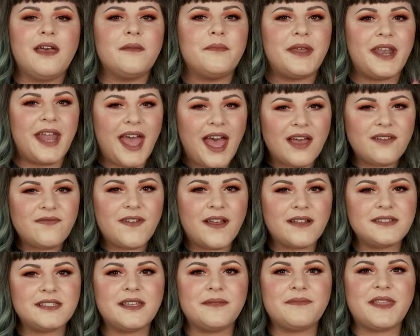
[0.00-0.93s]
but I have
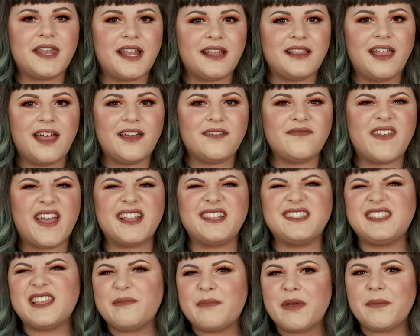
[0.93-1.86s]
found some that I love
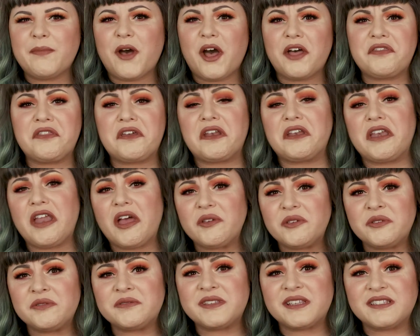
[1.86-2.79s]
and some I bought that I now
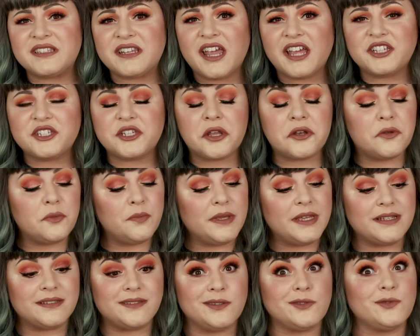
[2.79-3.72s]
use as an eyeshadow
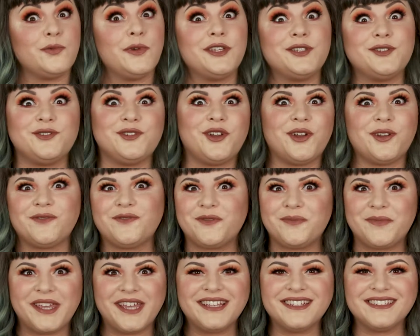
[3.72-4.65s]
because it's way too dark for
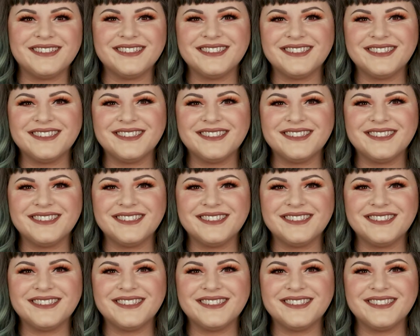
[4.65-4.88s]
me.